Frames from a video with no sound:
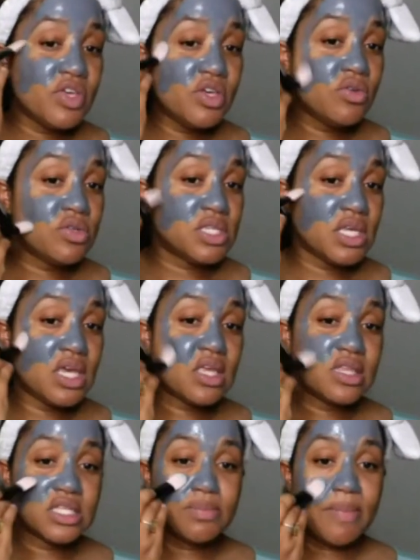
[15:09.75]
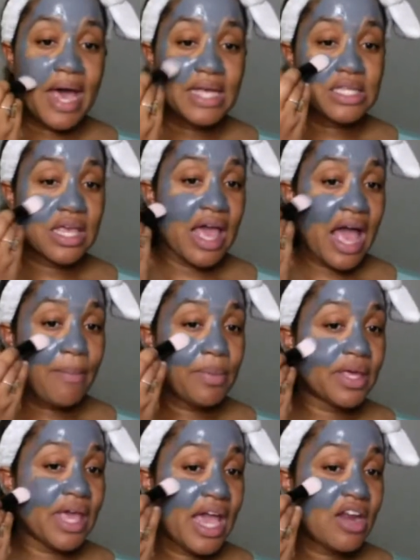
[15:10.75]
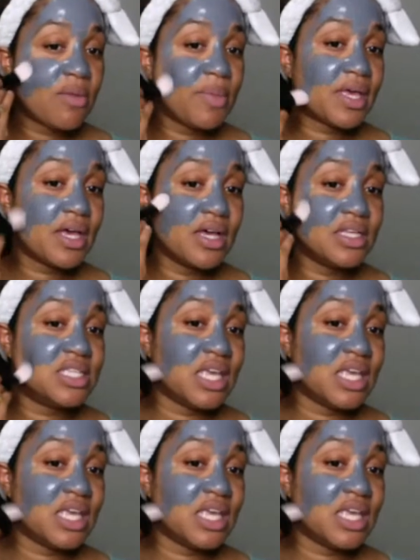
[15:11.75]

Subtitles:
using this masking applicator because